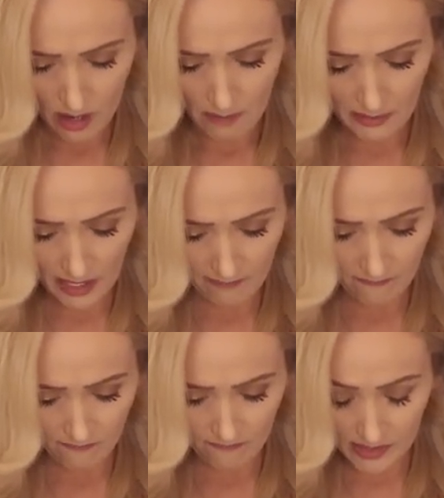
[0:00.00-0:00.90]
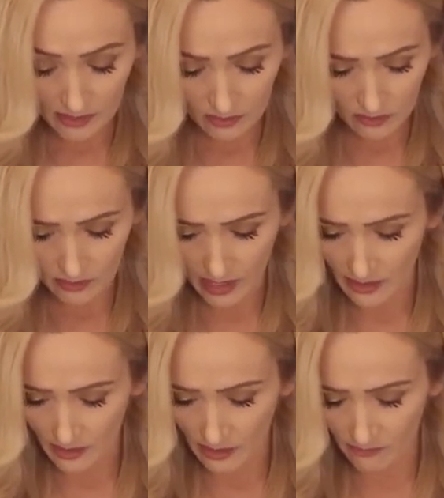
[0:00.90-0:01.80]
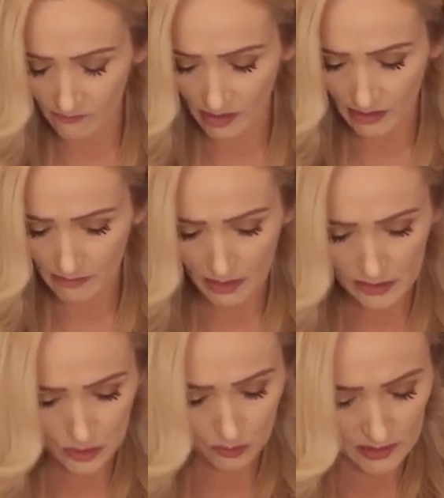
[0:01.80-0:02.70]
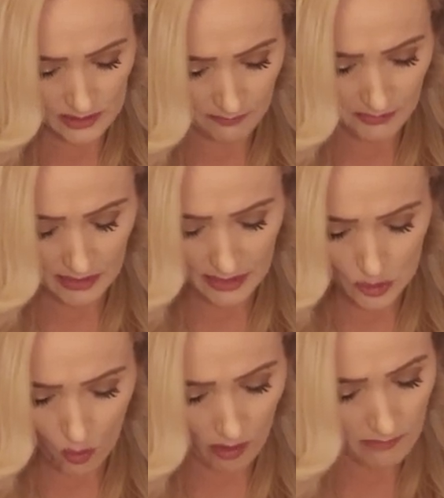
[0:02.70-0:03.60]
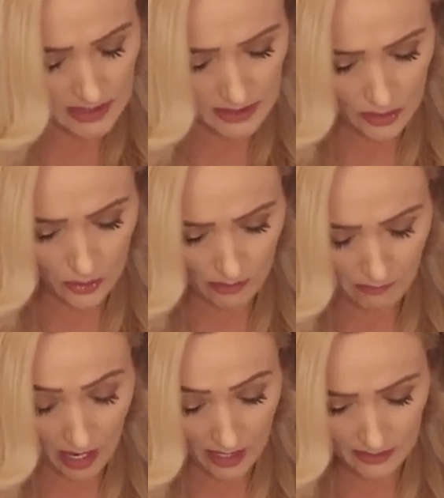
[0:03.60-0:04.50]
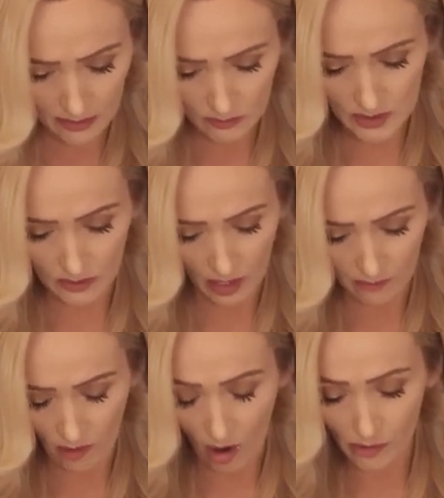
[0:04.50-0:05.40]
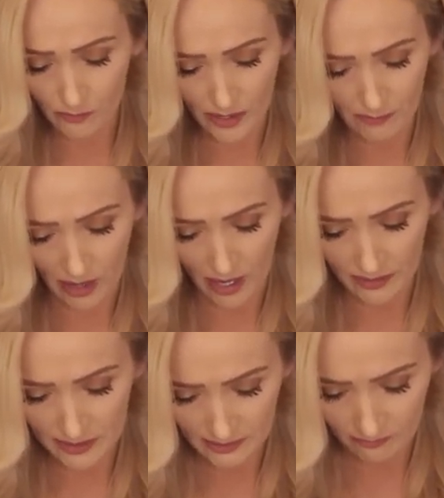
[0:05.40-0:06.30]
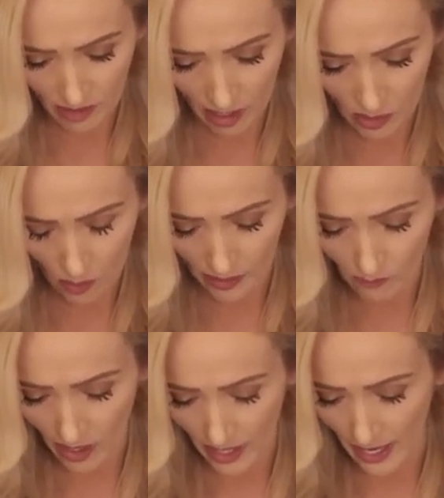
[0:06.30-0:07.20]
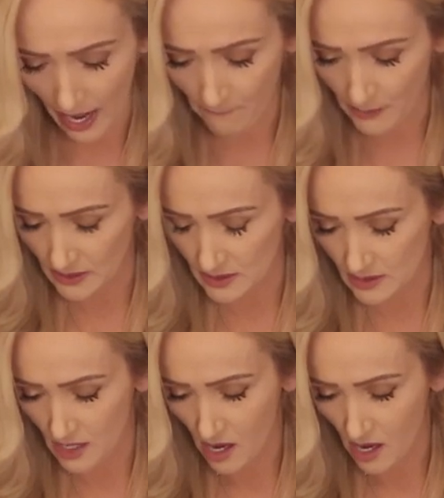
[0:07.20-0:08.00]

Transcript: But I feel that it very much was something that tormented your mind. There was a lot of heartbreak behind this, of not knowing what had happened.